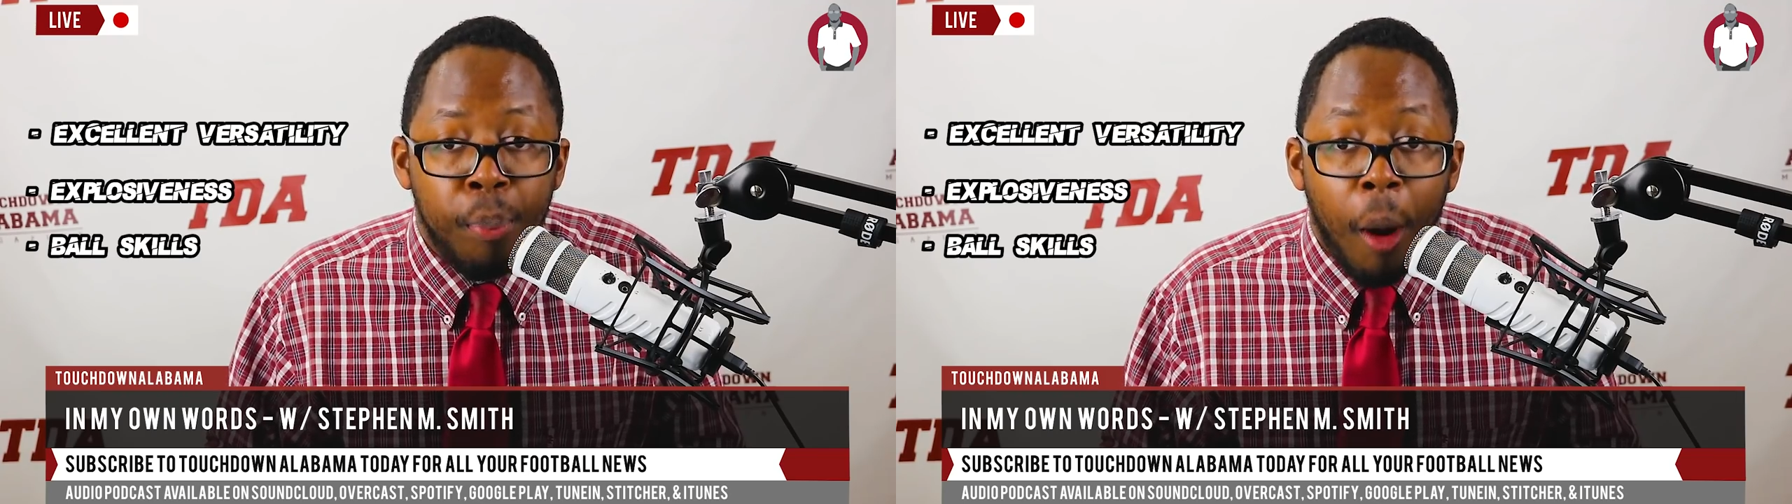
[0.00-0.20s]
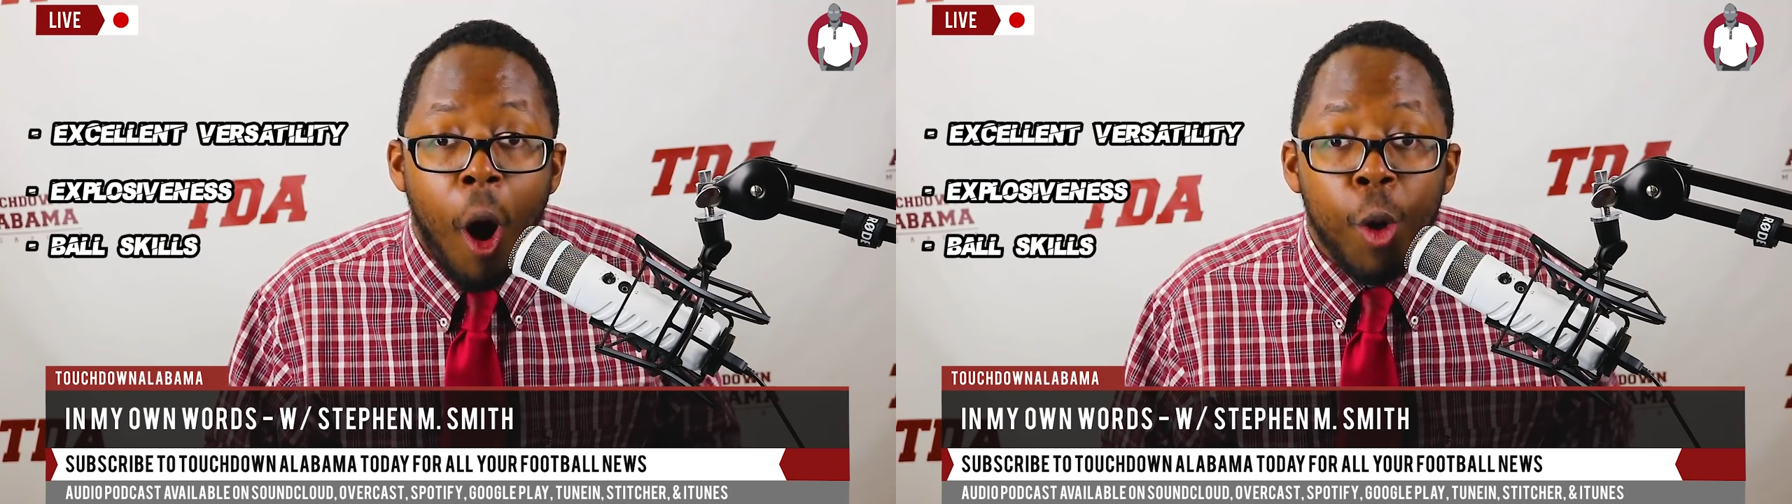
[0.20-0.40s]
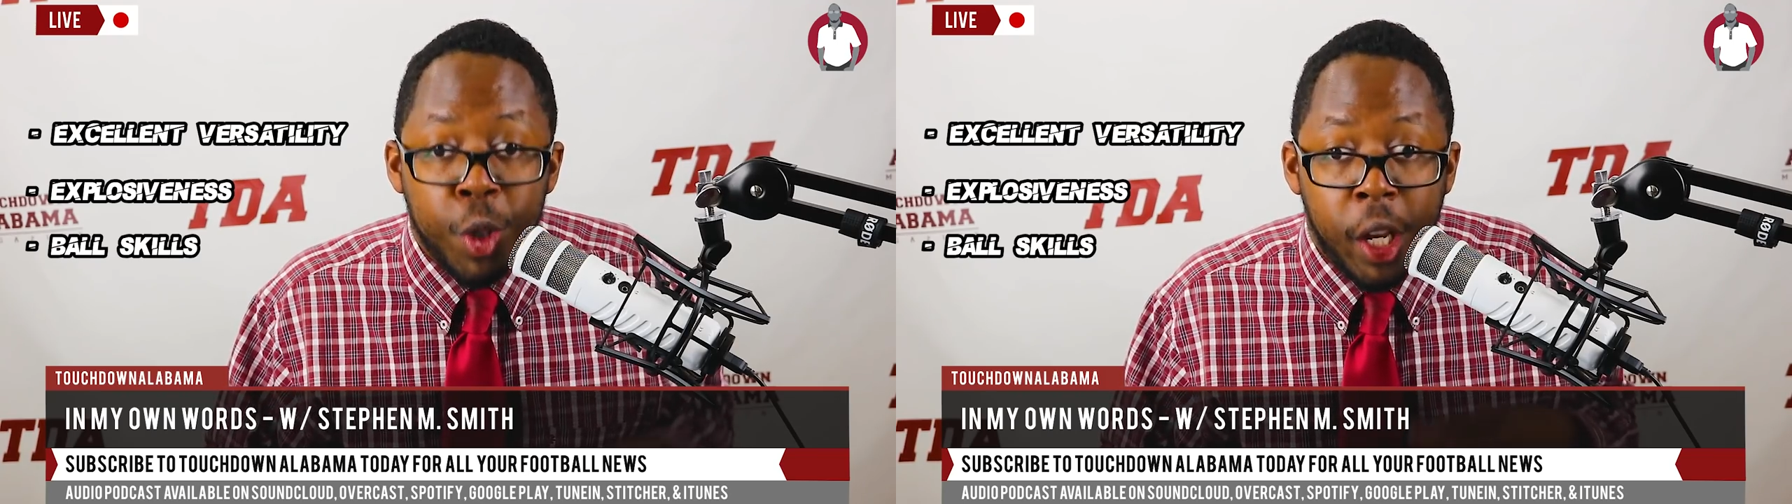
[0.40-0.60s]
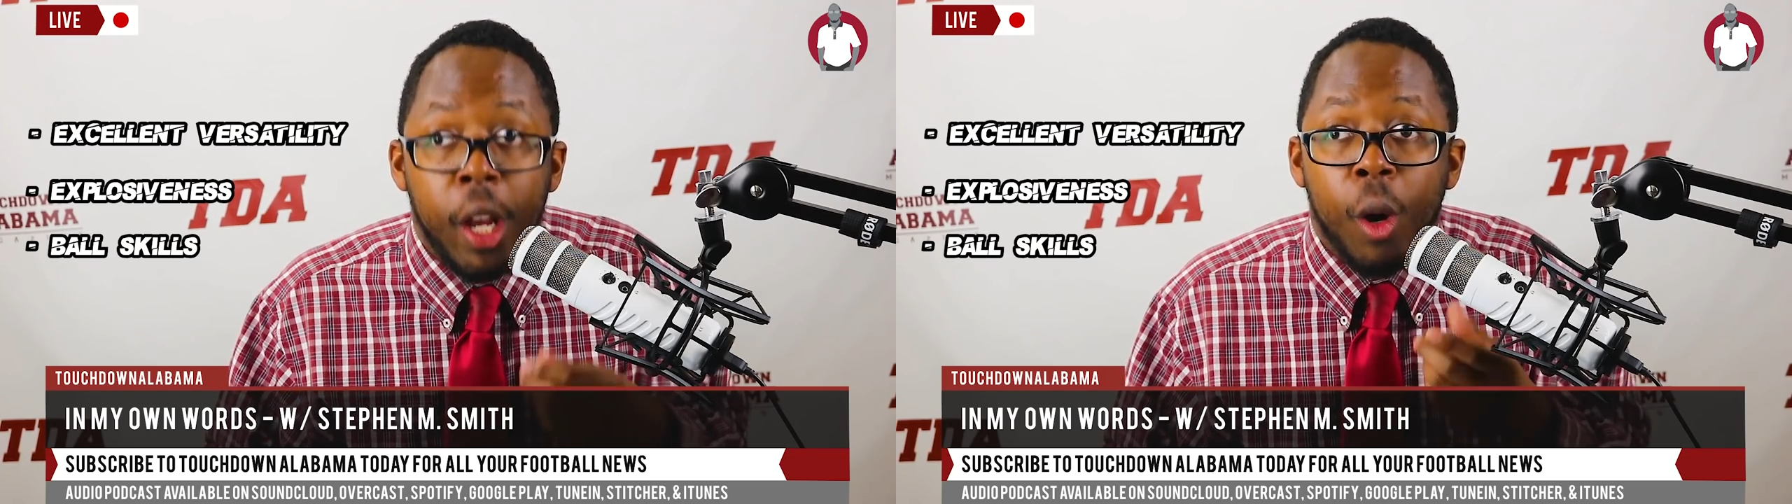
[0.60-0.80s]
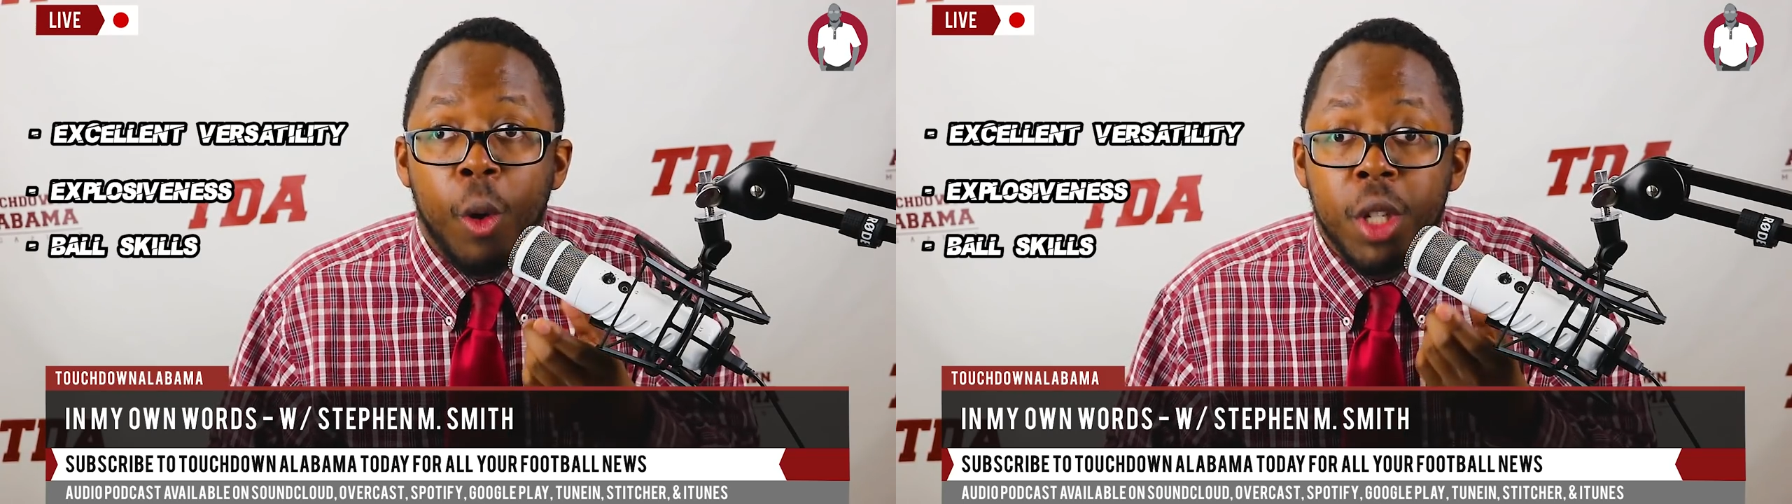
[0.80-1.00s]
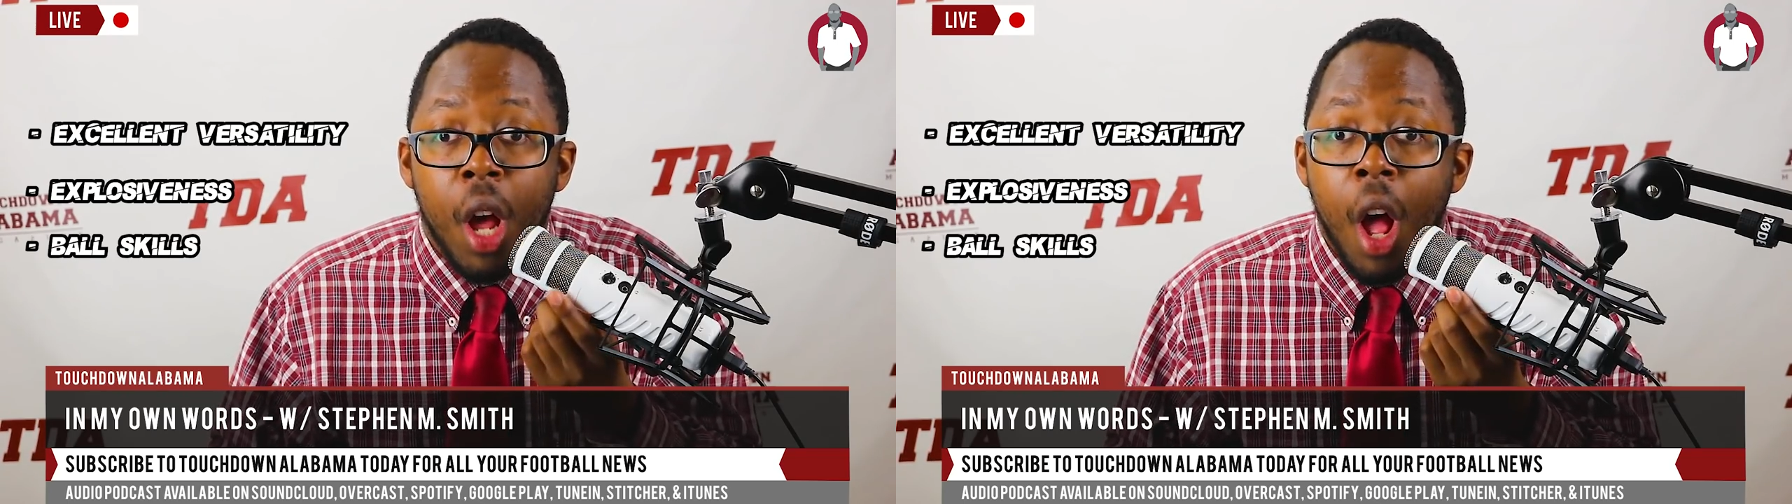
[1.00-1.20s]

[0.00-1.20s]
ball skills.